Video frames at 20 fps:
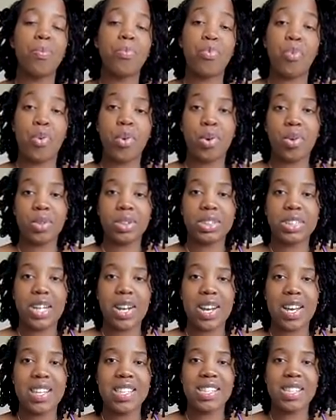photos
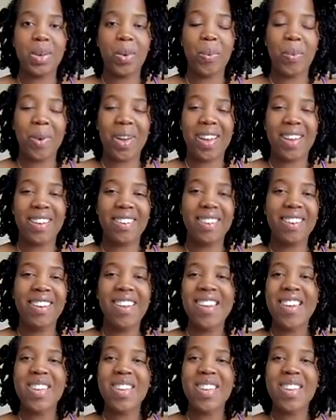there as well.